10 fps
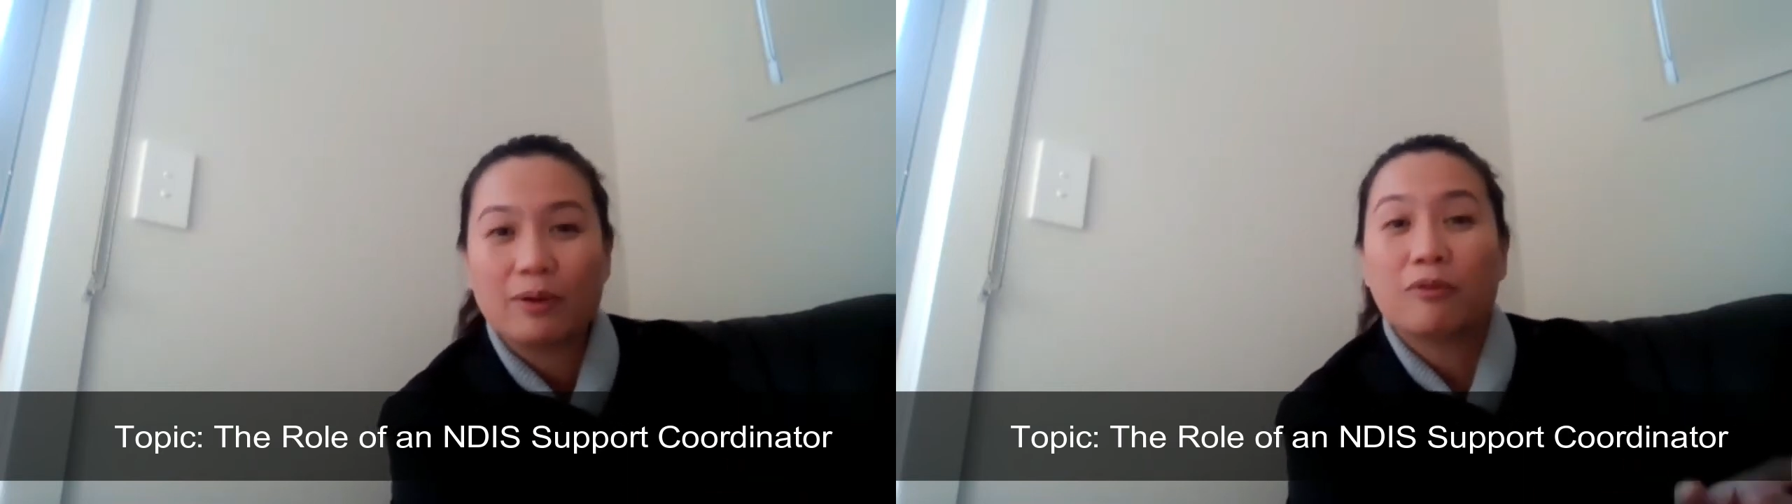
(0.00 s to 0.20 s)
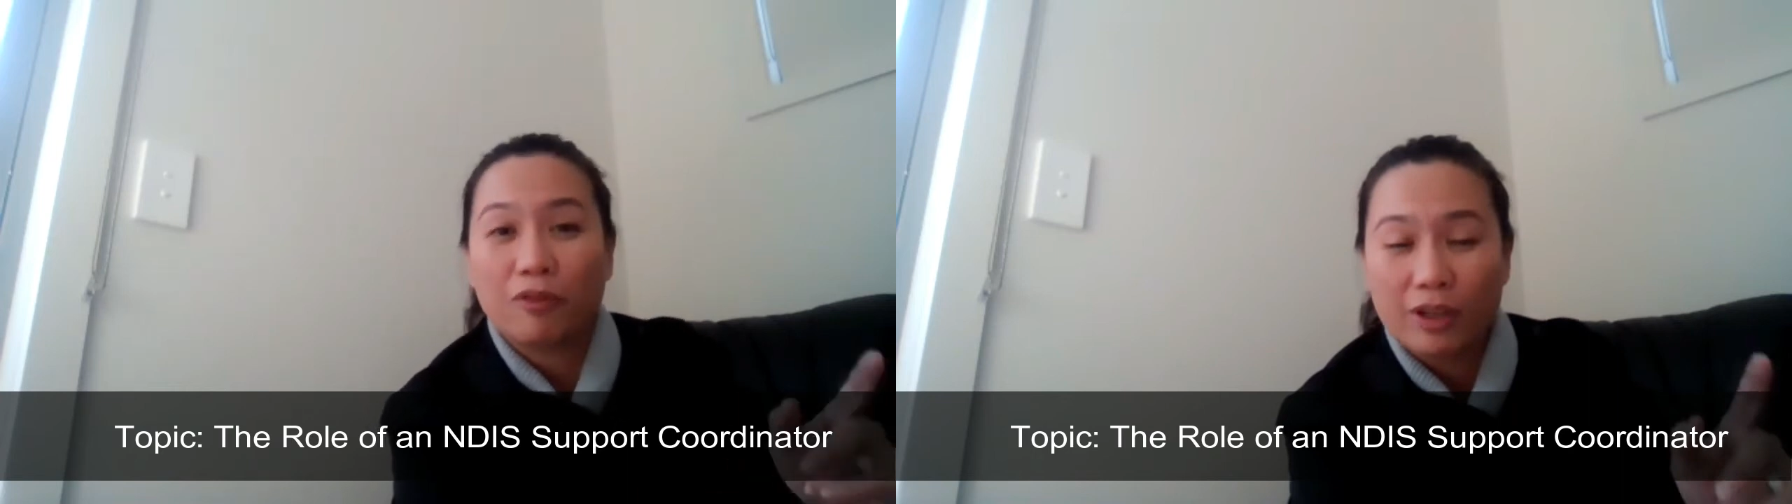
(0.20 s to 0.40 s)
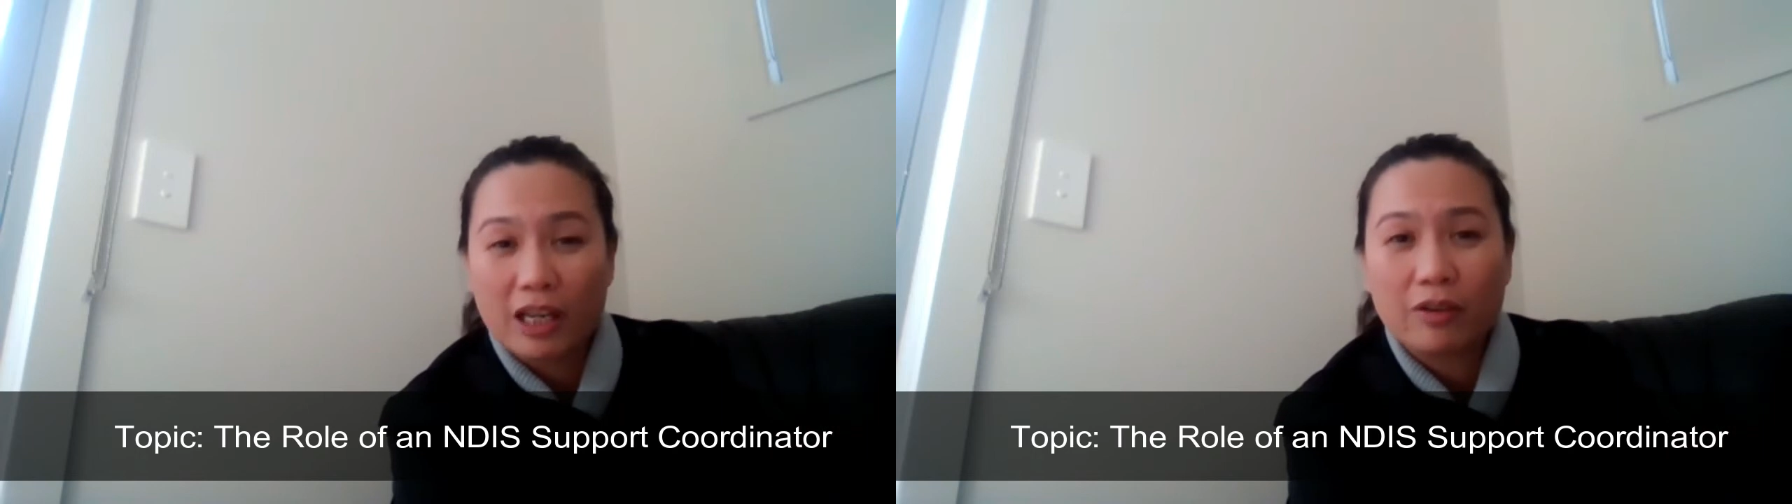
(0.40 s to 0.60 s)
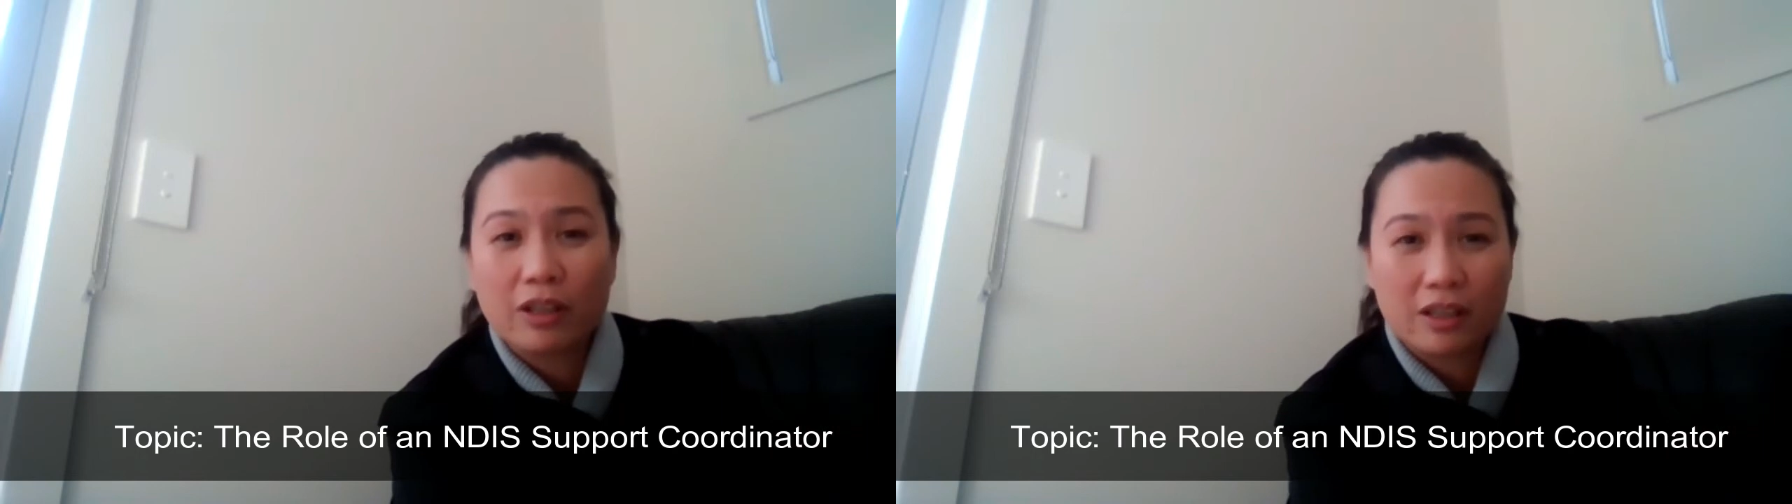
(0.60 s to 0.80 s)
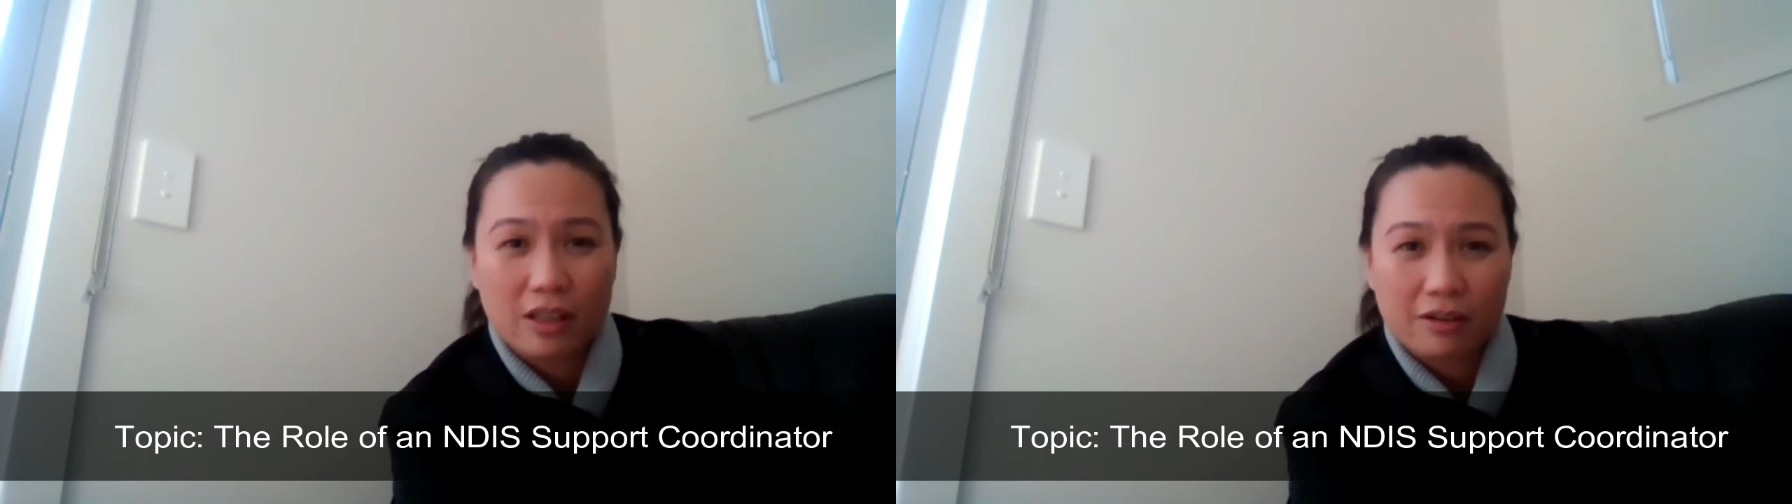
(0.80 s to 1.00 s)
But for now
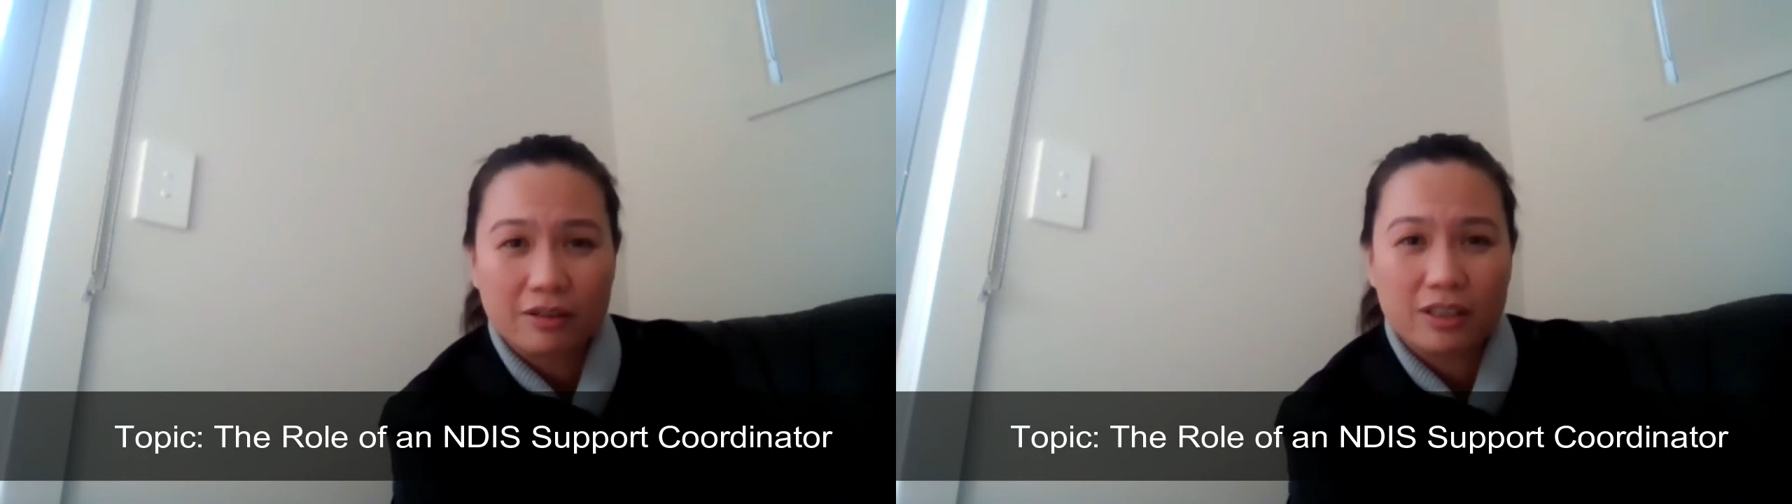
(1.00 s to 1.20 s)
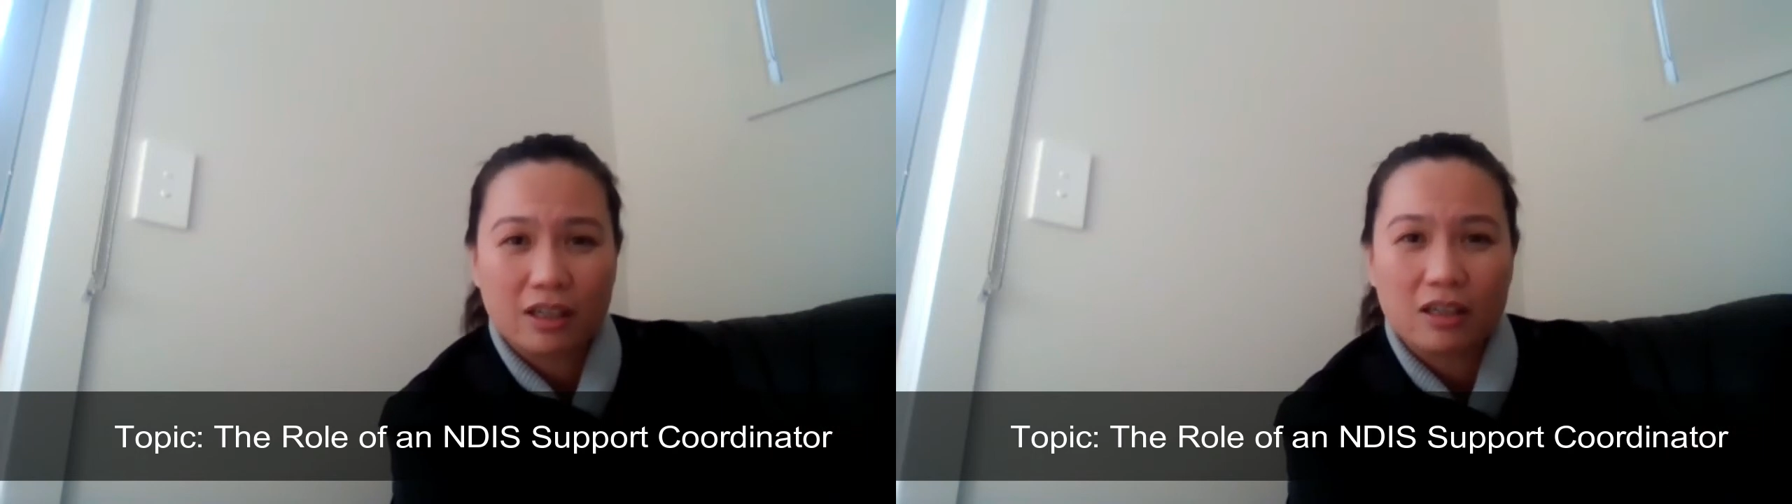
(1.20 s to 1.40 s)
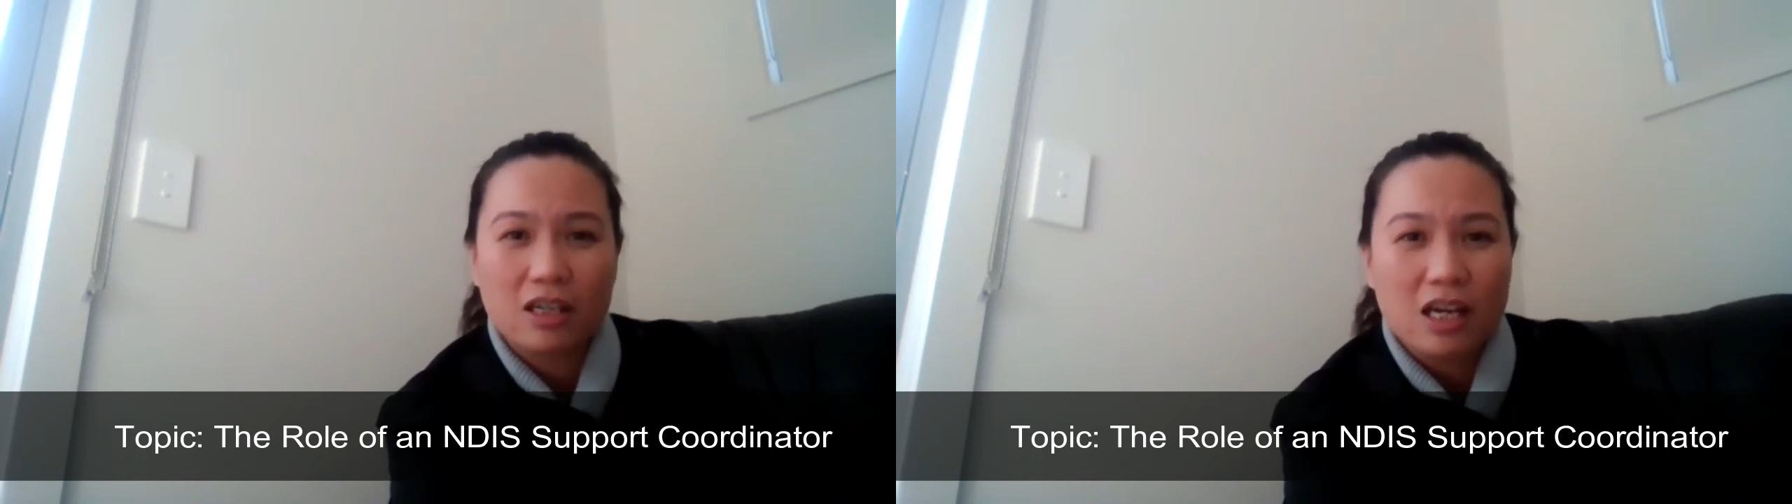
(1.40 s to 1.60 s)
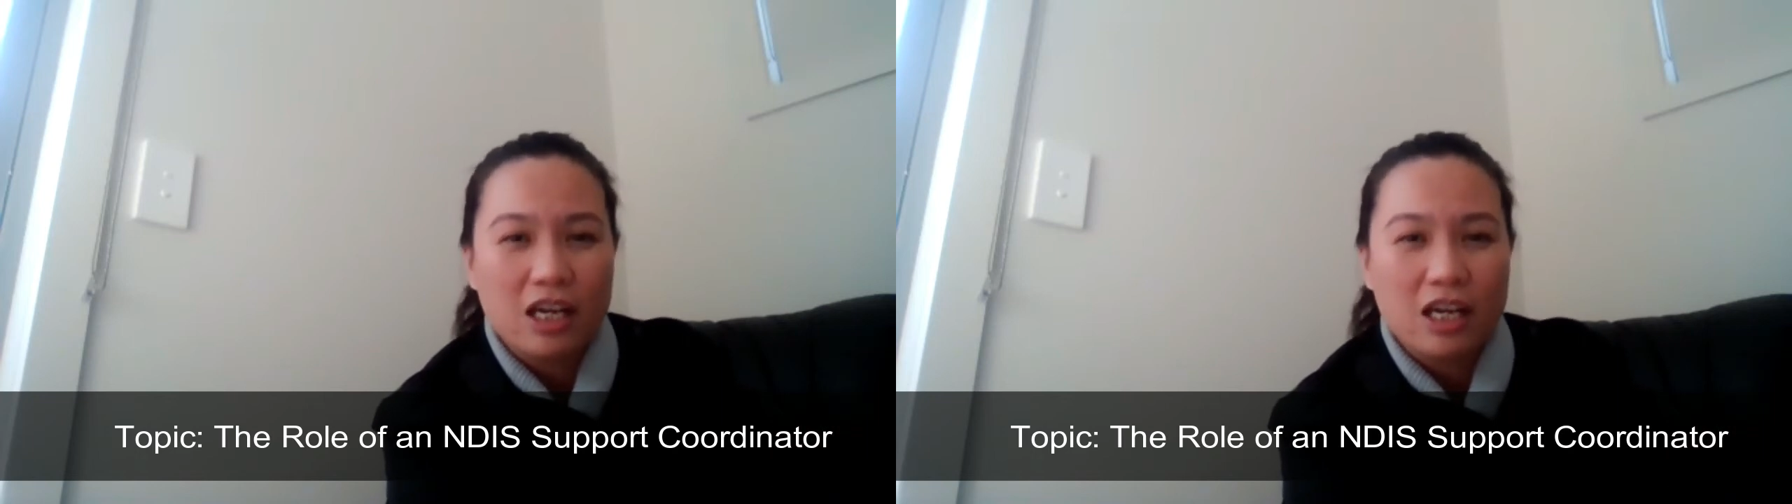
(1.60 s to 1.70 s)
that there's a